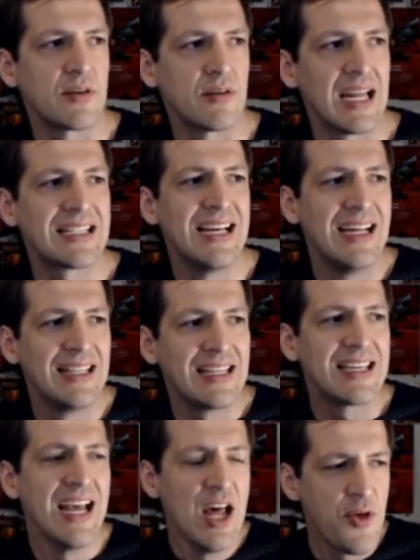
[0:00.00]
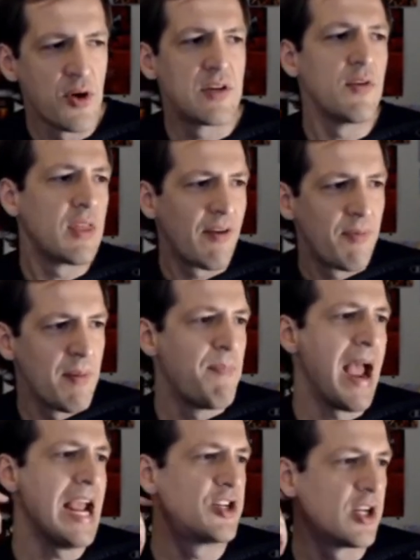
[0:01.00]
Let's let's those of you that have been
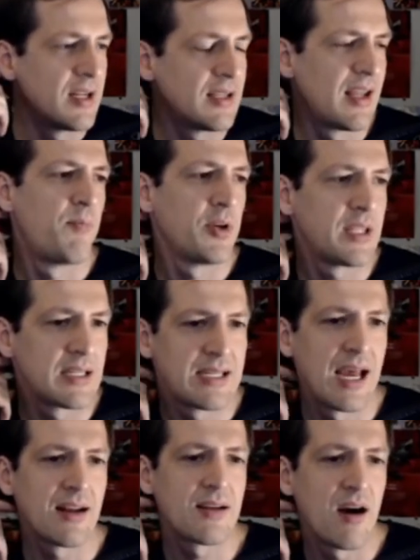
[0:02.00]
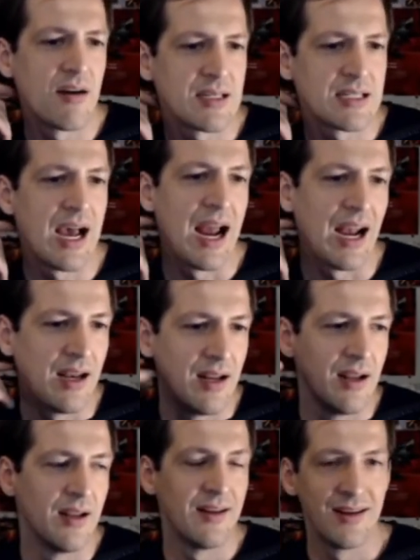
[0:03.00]
patient, that have put the set cards aside,
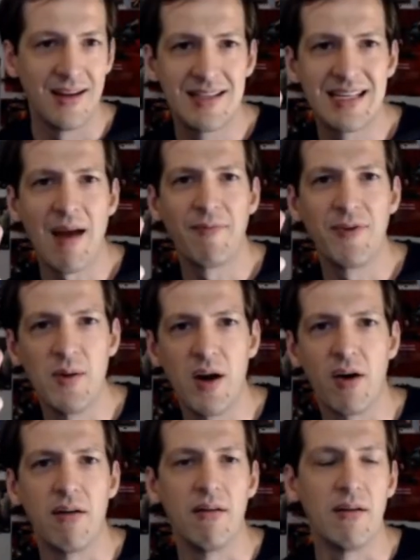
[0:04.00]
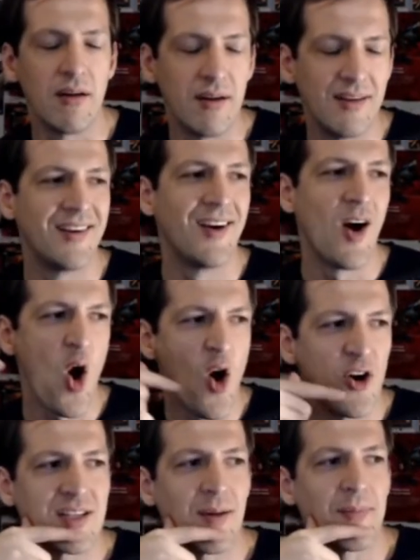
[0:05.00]
it's time for you to earn
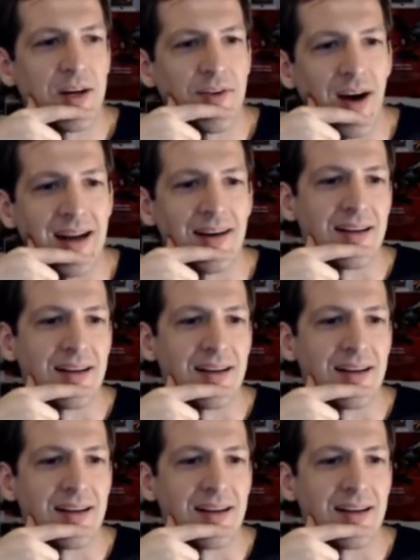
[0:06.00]
earn something great.